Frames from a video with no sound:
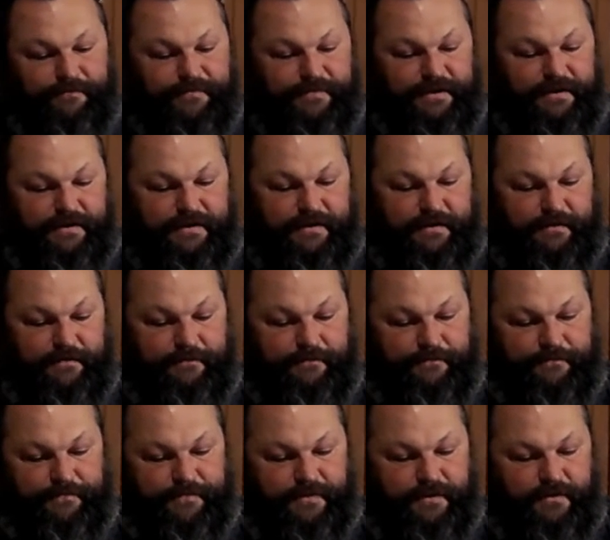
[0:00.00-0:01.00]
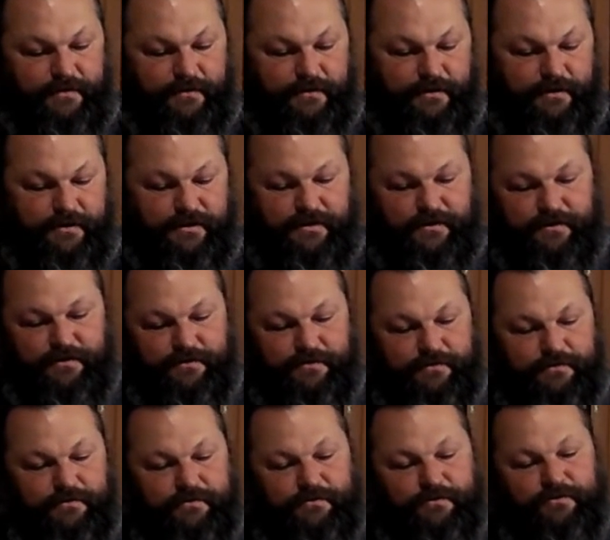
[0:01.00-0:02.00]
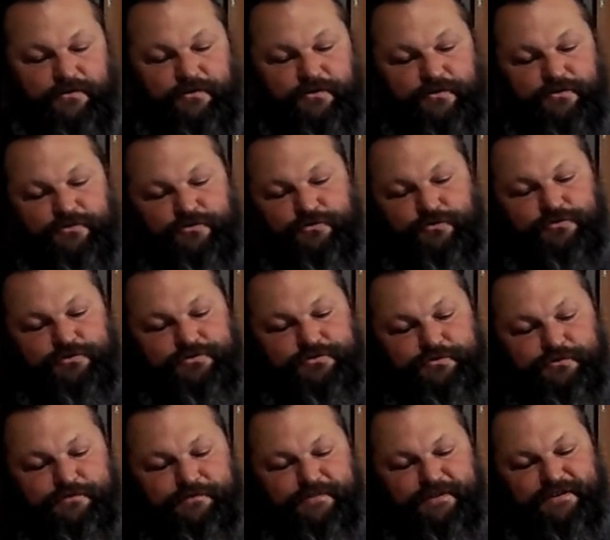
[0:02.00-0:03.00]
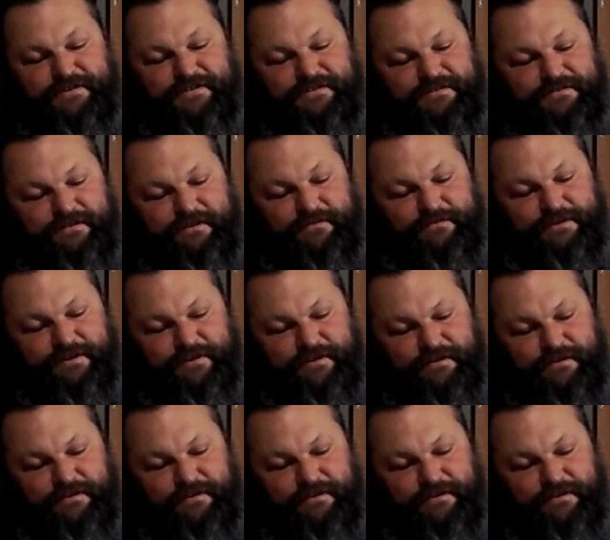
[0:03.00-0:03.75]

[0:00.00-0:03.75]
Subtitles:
and I cut 2 short pieces of it,